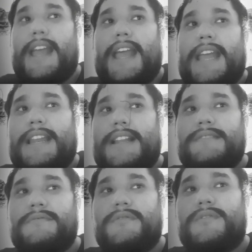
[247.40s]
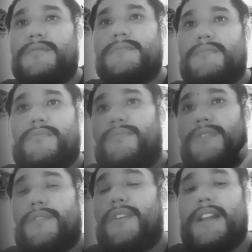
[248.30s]
and
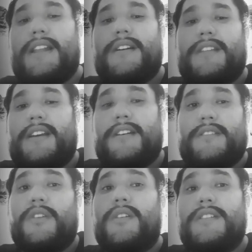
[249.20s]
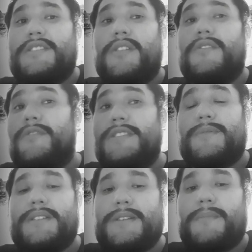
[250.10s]
to find out that the only reason
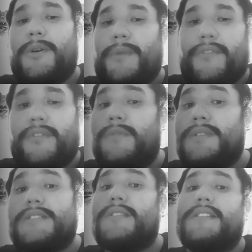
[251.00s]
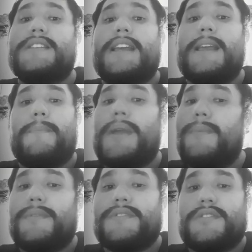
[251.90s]
why she married my friend was so that she could get
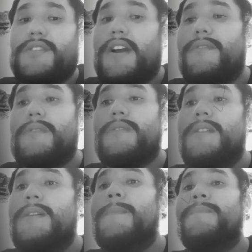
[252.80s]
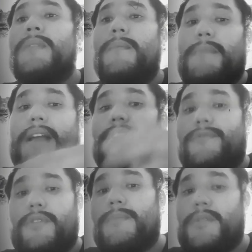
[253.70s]
papers to travel back and
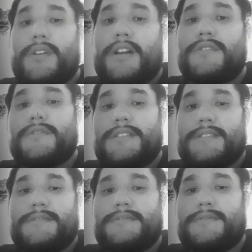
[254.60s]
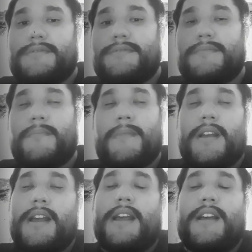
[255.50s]
from her country,
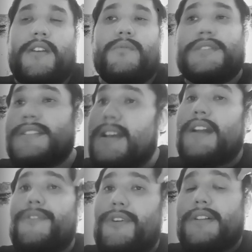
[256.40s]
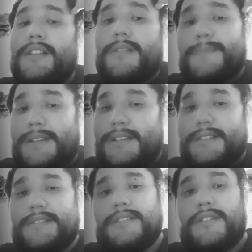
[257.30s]
which is kind of fucked up
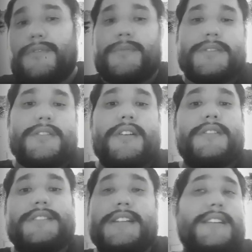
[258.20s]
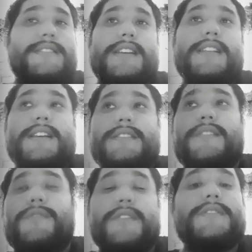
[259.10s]
because from the start she didn't say that at
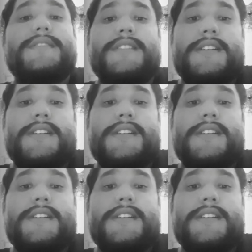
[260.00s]
first.